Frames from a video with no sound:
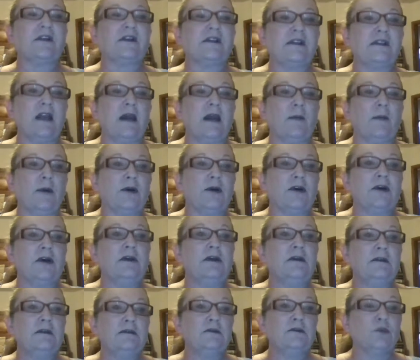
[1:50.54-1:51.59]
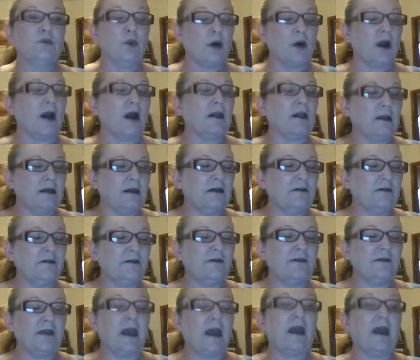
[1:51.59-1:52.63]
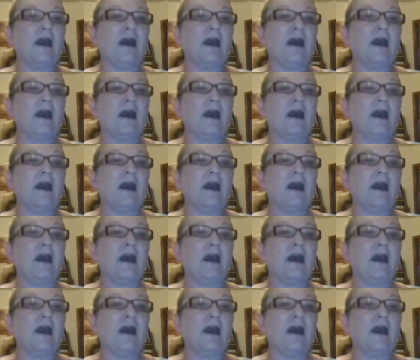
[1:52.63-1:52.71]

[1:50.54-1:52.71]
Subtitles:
this neighborhood where I live, they